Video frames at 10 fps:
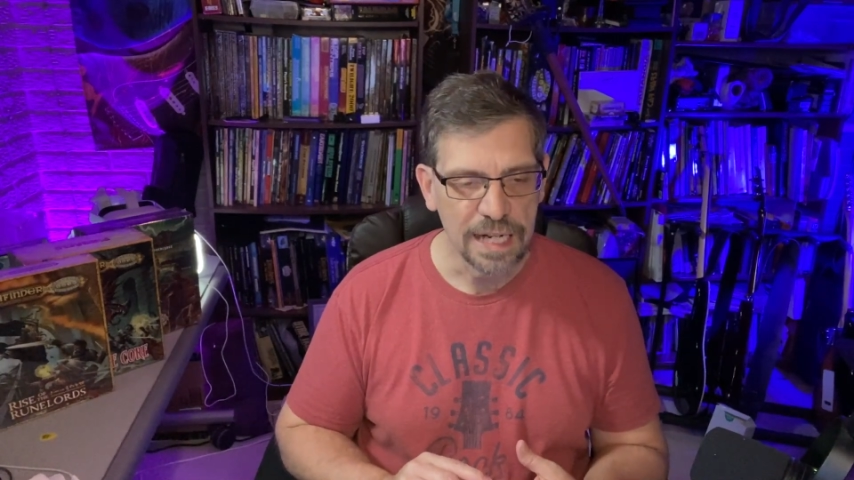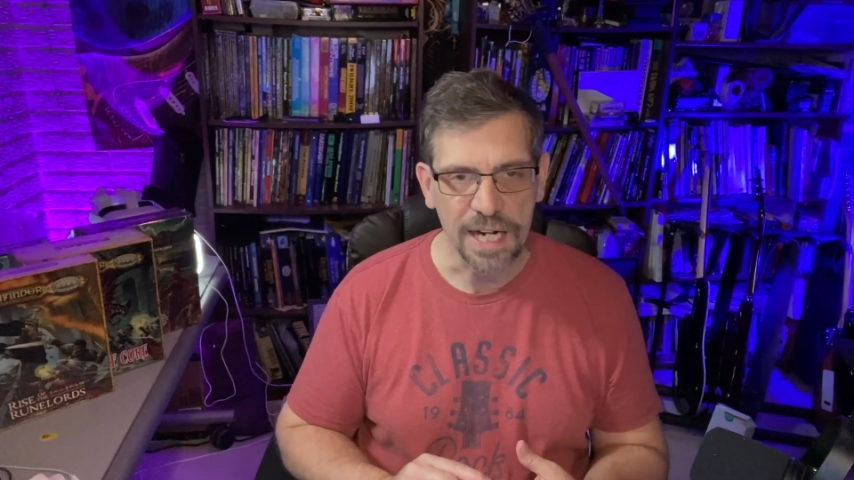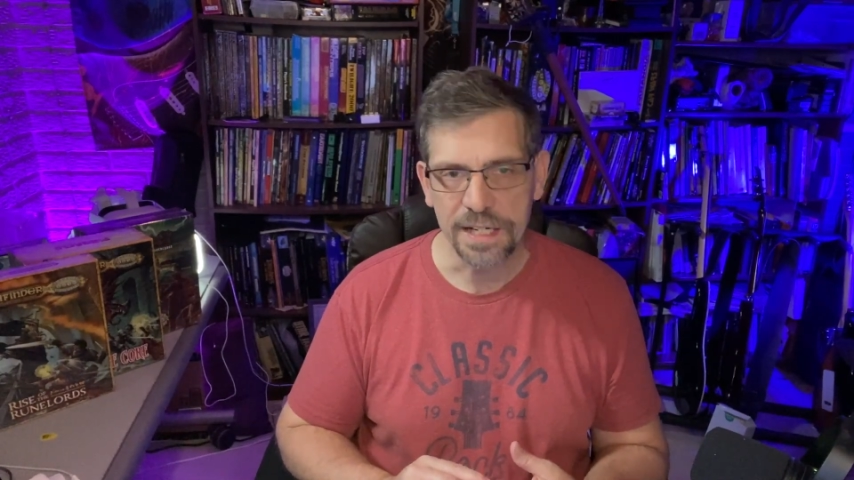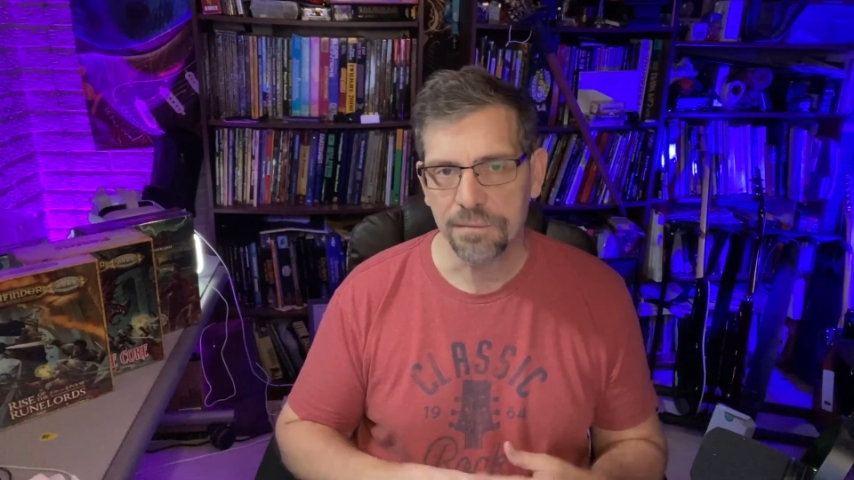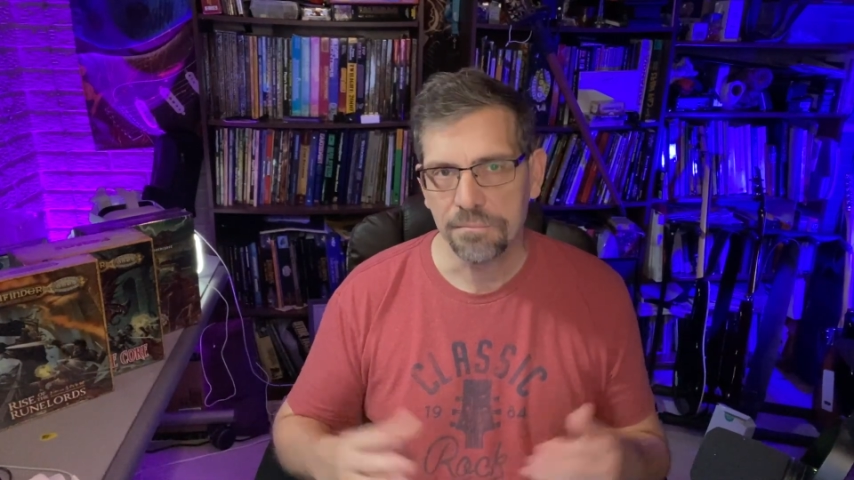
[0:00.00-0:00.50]

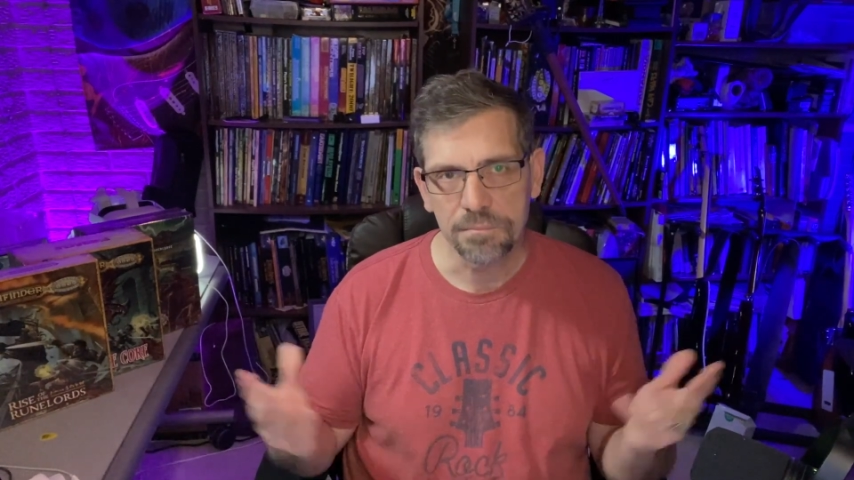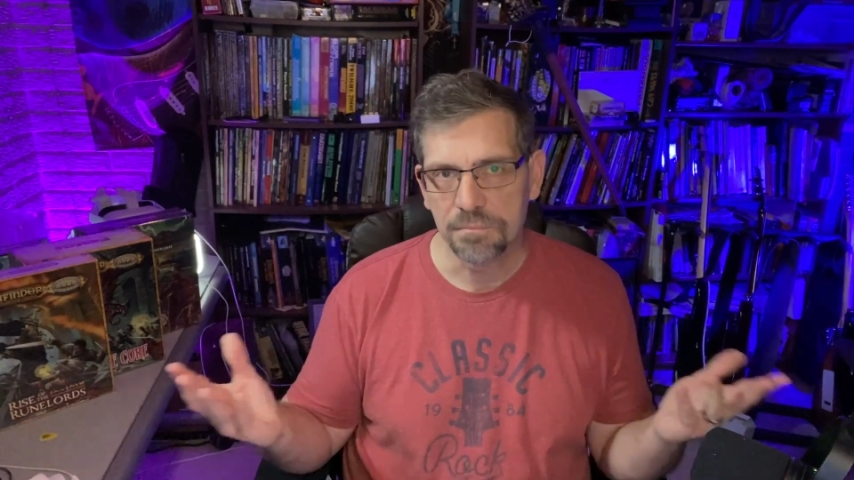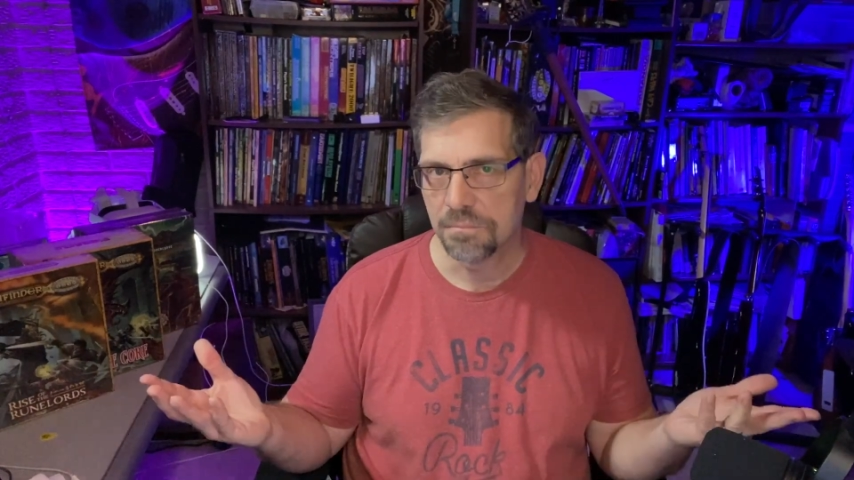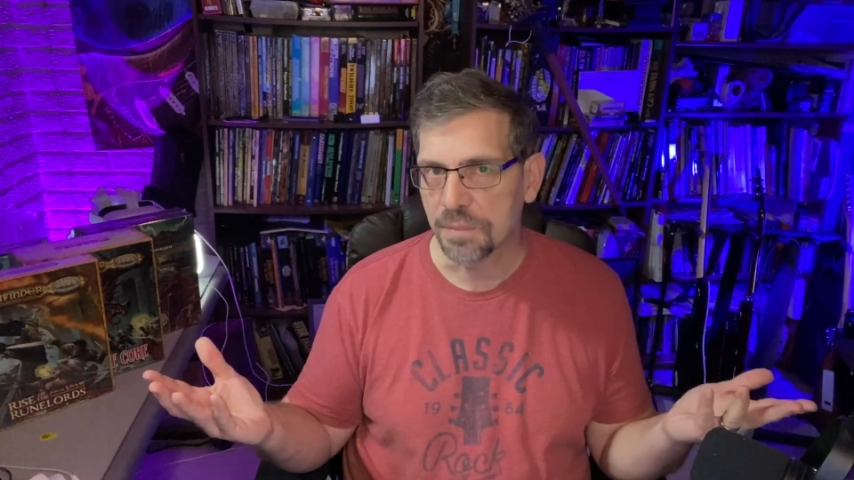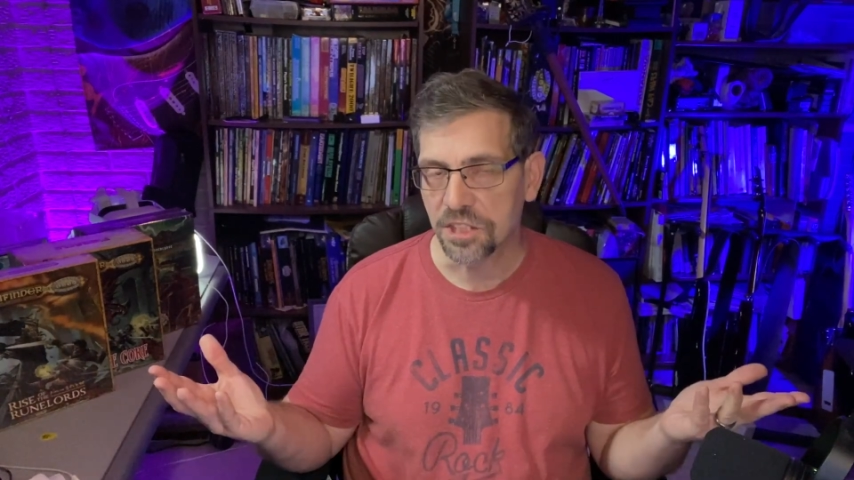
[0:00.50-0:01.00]
And then
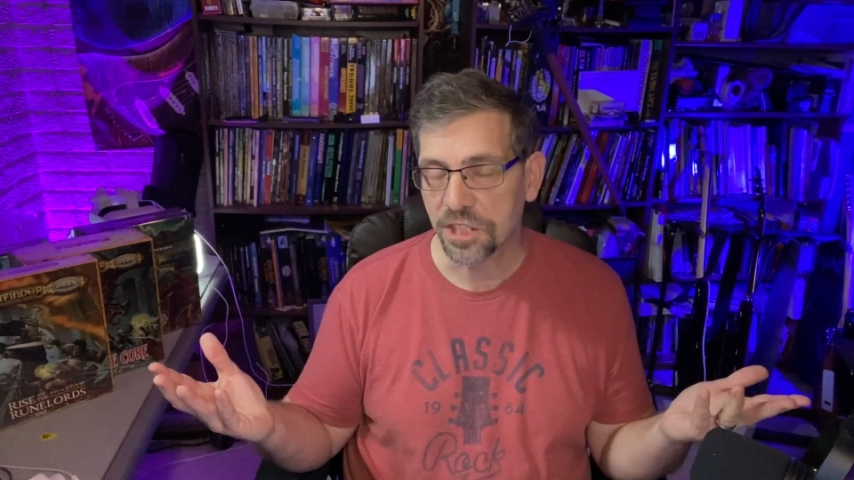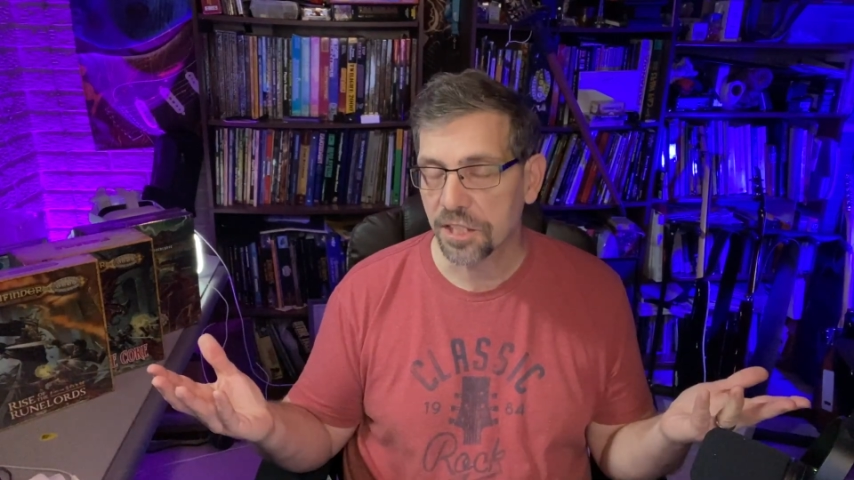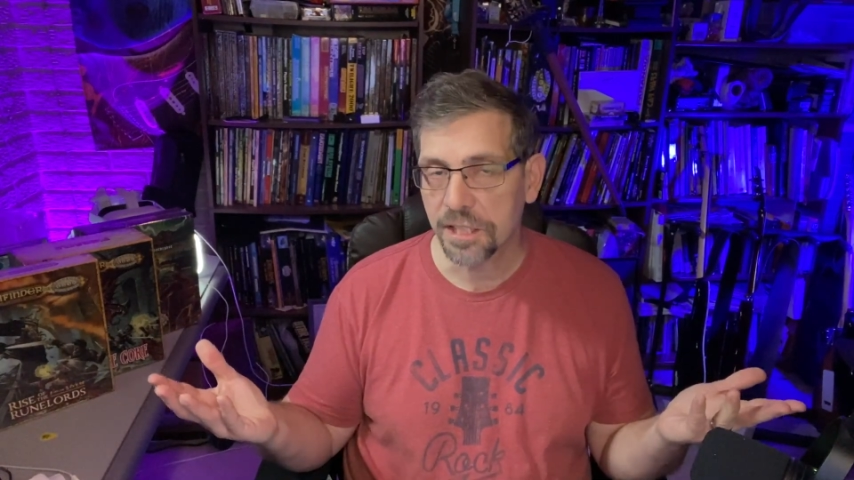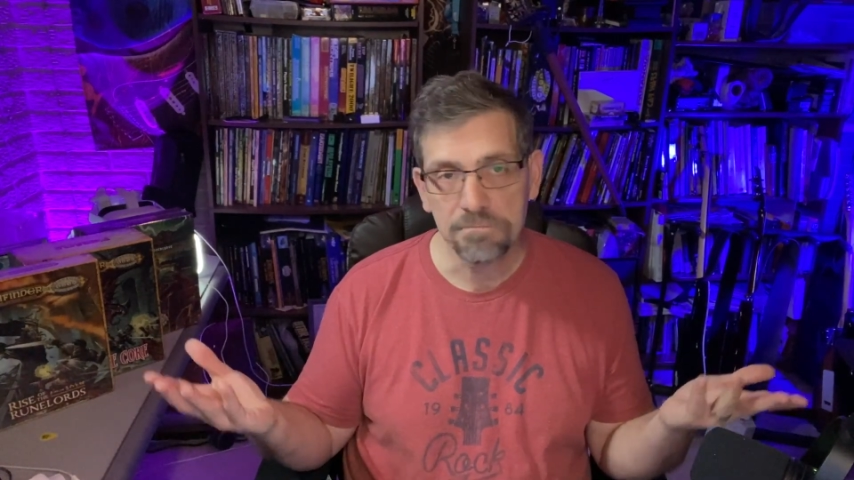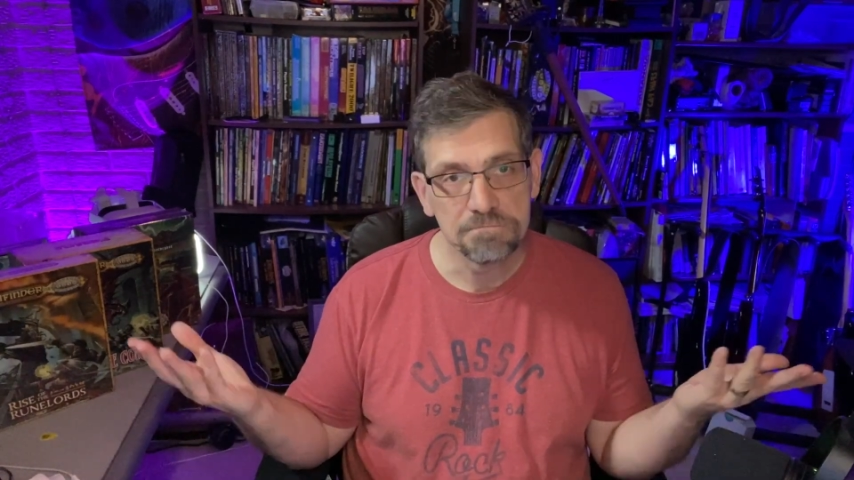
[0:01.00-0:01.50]

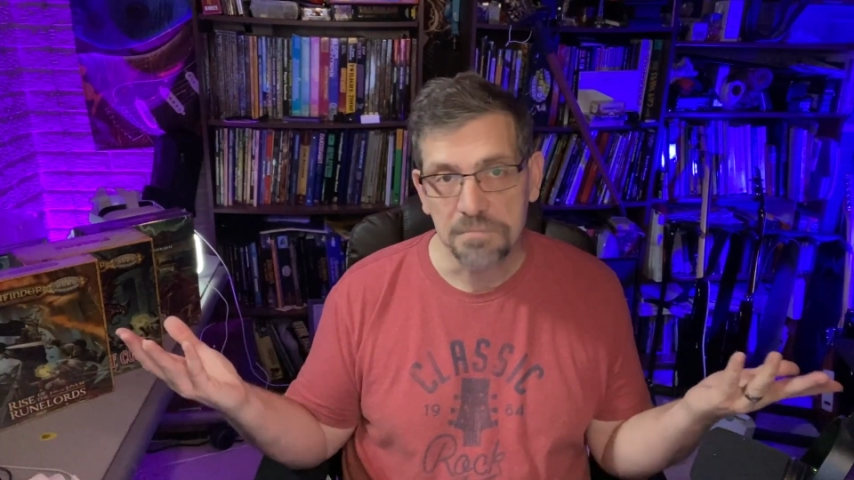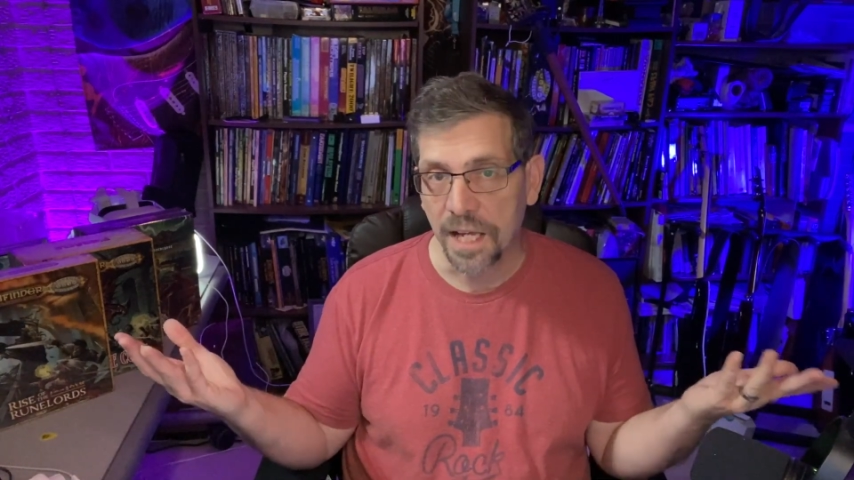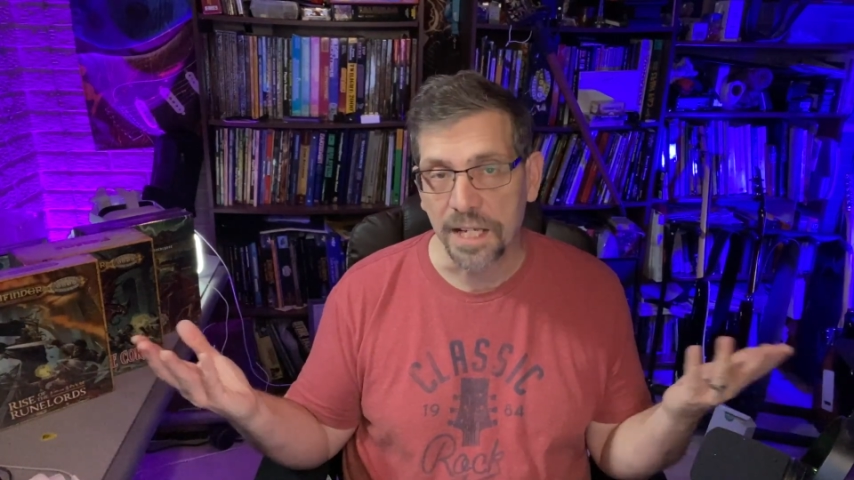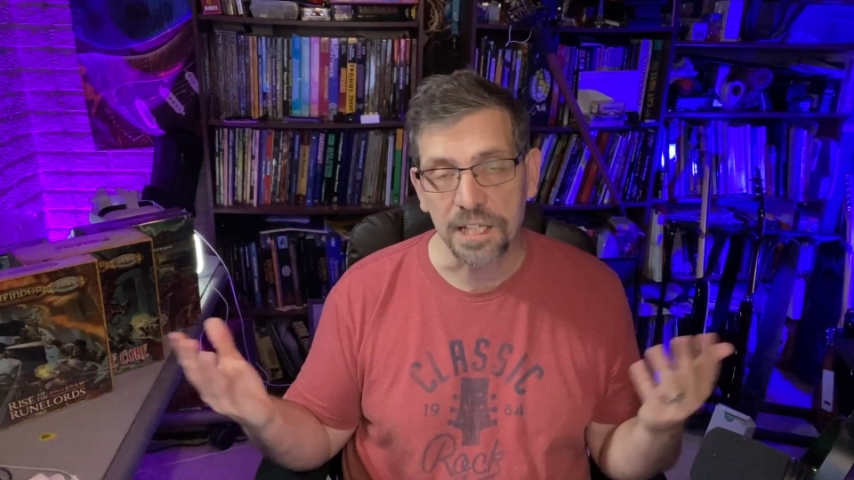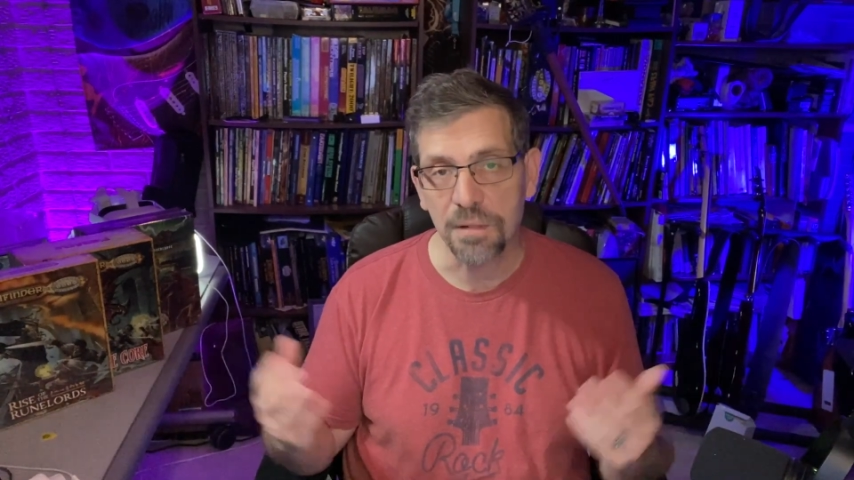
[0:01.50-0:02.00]
Bestiary,
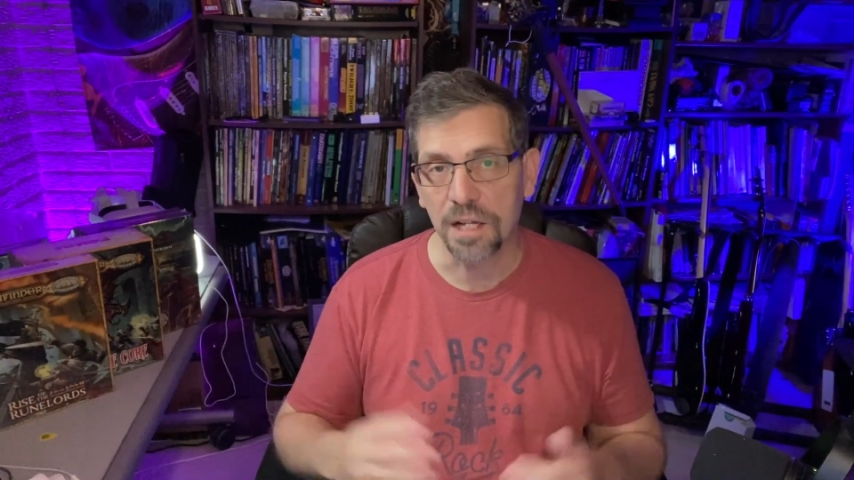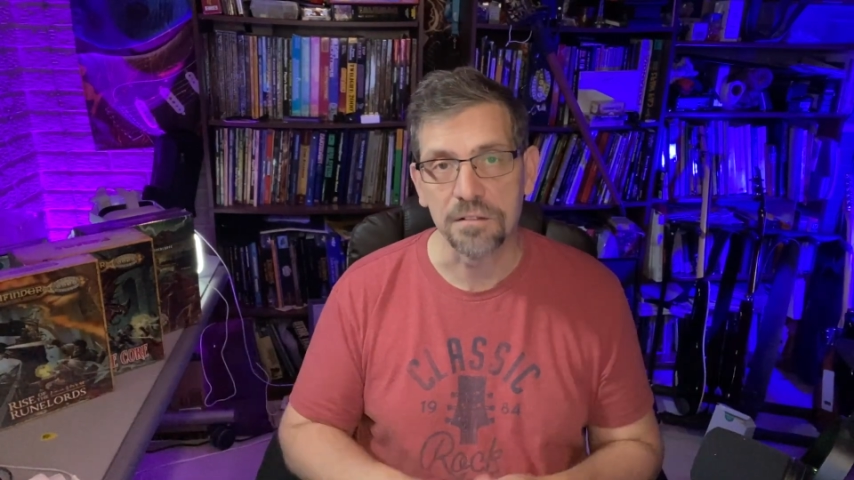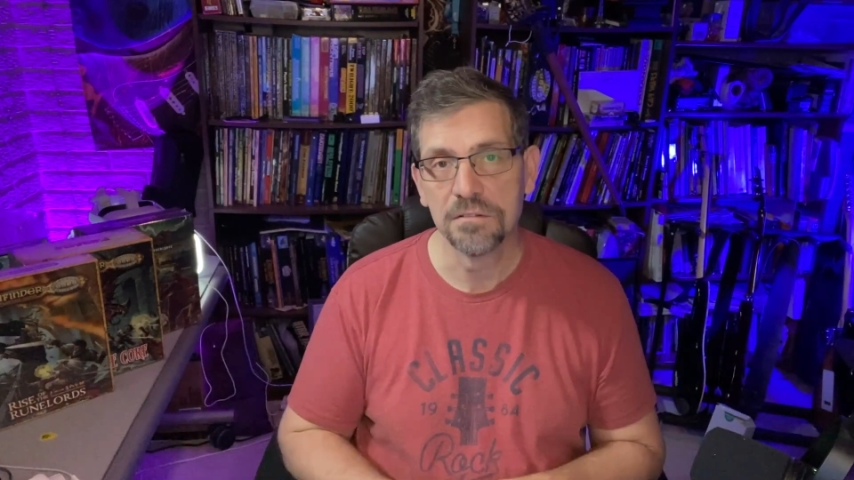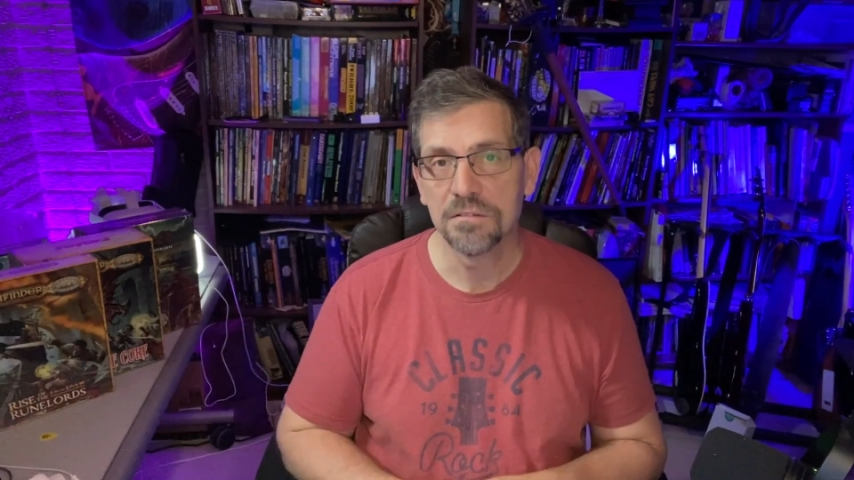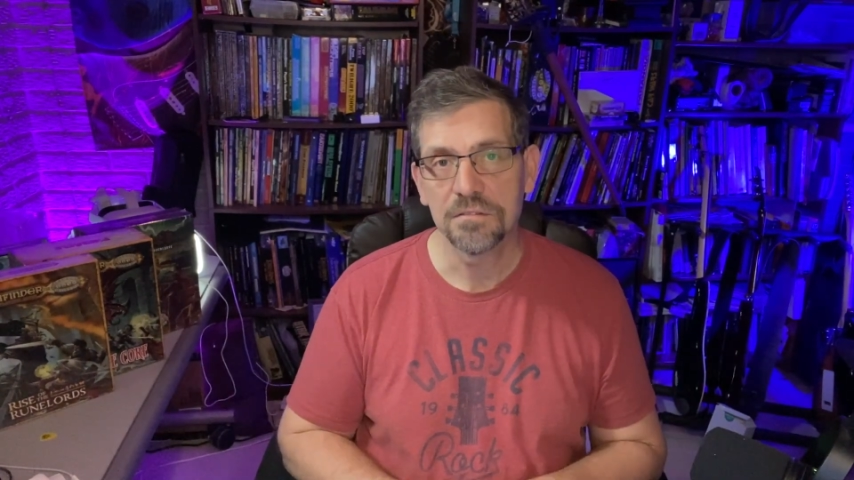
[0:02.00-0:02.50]
hey, come on.